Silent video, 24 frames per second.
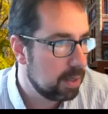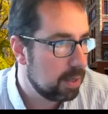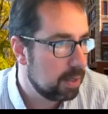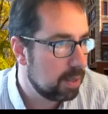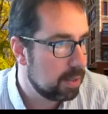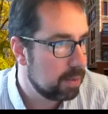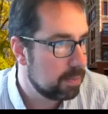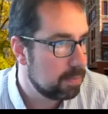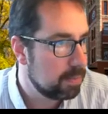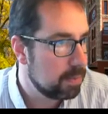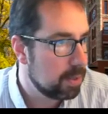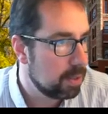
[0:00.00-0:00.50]

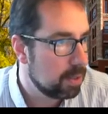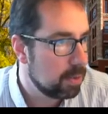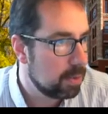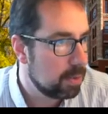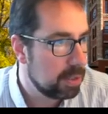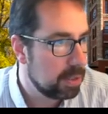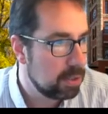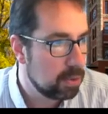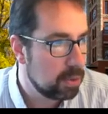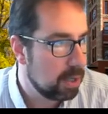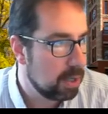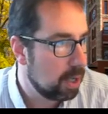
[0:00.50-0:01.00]
Although I
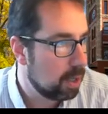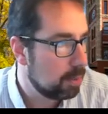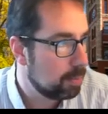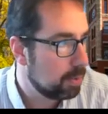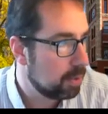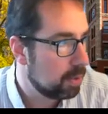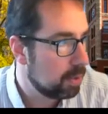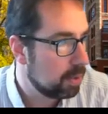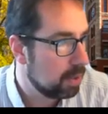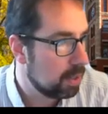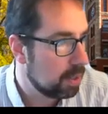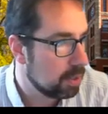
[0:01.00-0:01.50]
do help
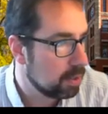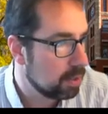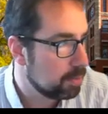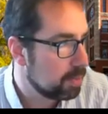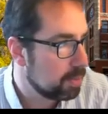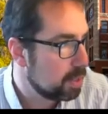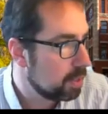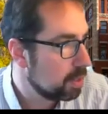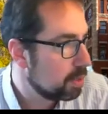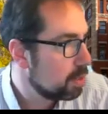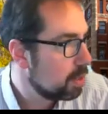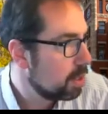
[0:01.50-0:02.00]
her a little
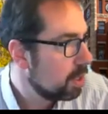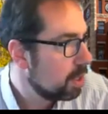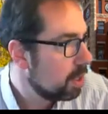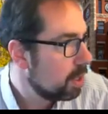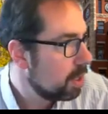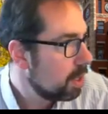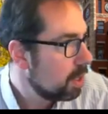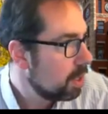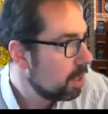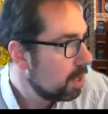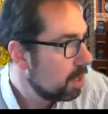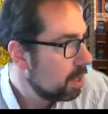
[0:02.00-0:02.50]
bit.
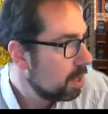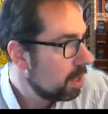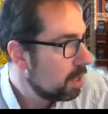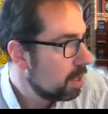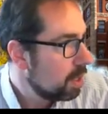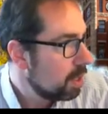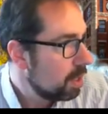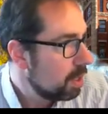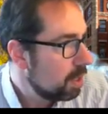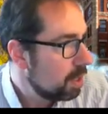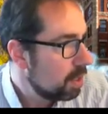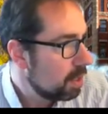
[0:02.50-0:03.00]

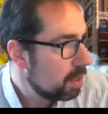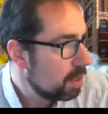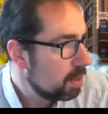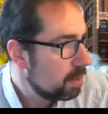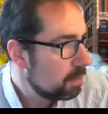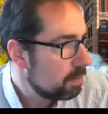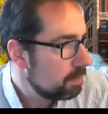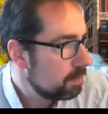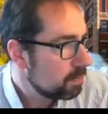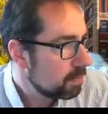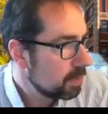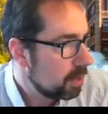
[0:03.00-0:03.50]

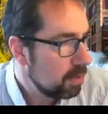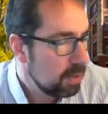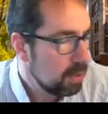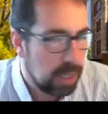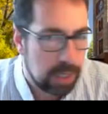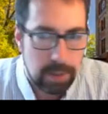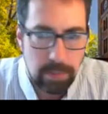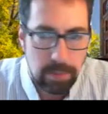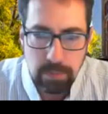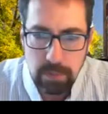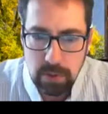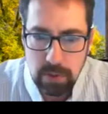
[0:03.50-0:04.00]

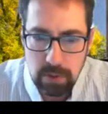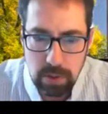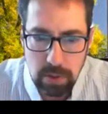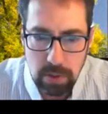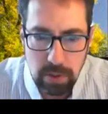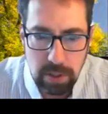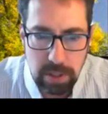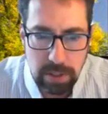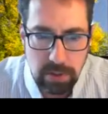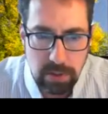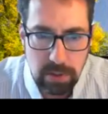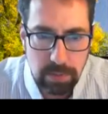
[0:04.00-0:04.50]
Okay, so
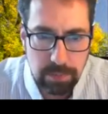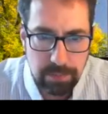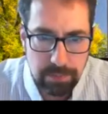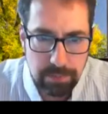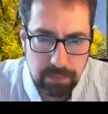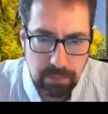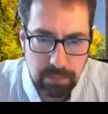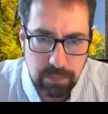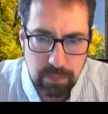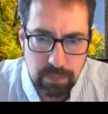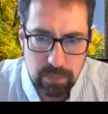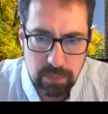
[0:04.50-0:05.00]
let's
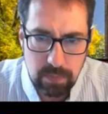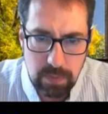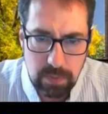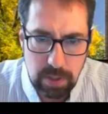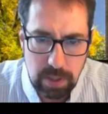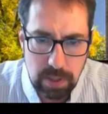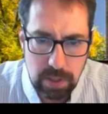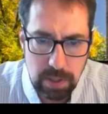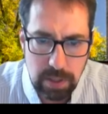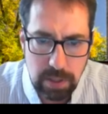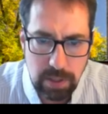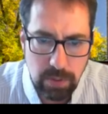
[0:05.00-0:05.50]

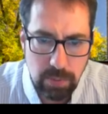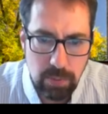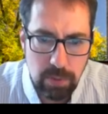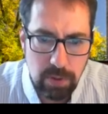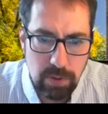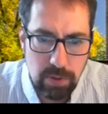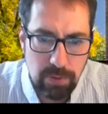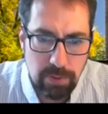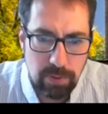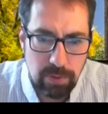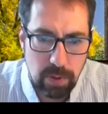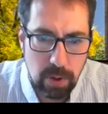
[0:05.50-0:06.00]

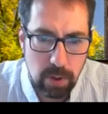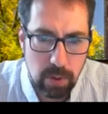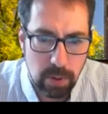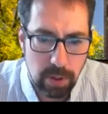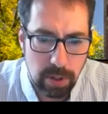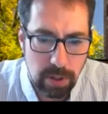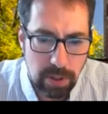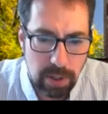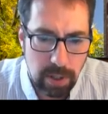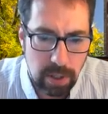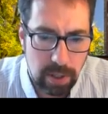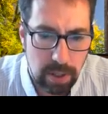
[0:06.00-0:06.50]
move
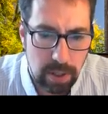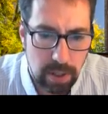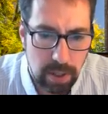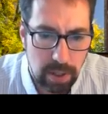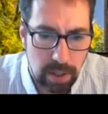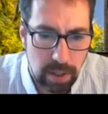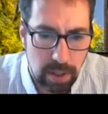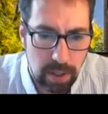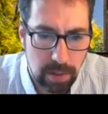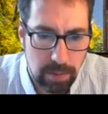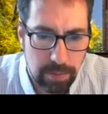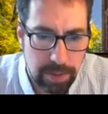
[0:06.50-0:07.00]
forward.
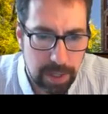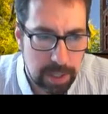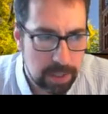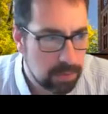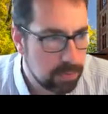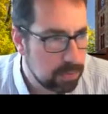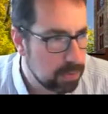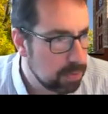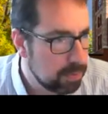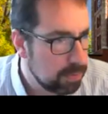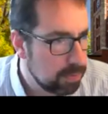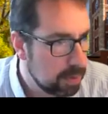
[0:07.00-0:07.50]
Thanks
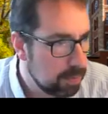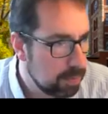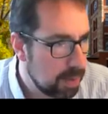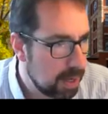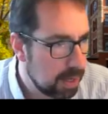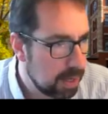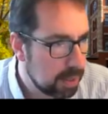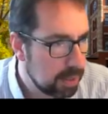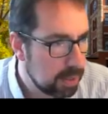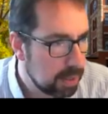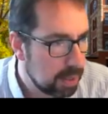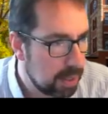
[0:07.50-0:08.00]
for the
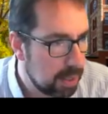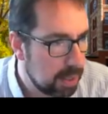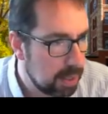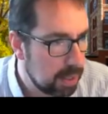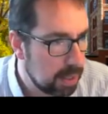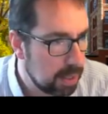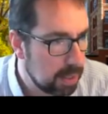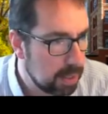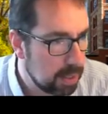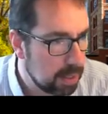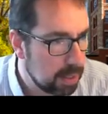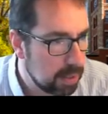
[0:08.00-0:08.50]
feedback.
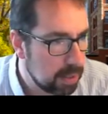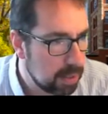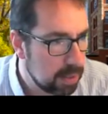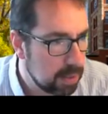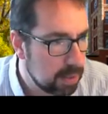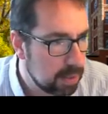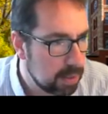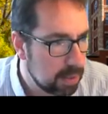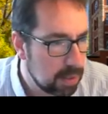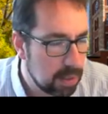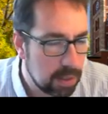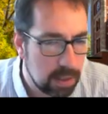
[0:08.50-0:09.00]
I
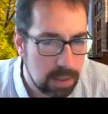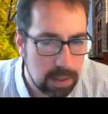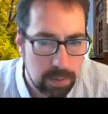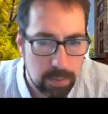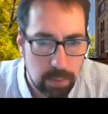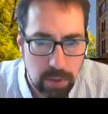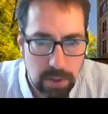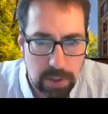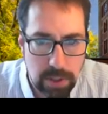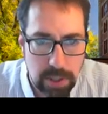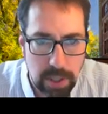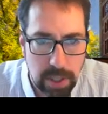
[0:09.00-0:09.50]

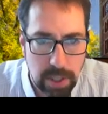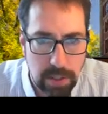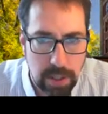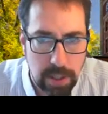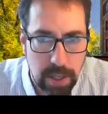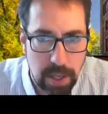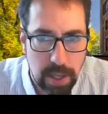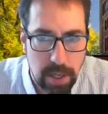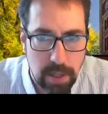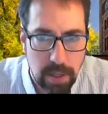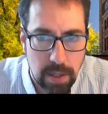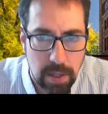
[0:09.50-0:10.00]
appreciate
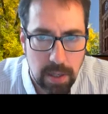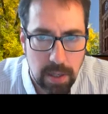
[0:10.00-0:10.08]
that.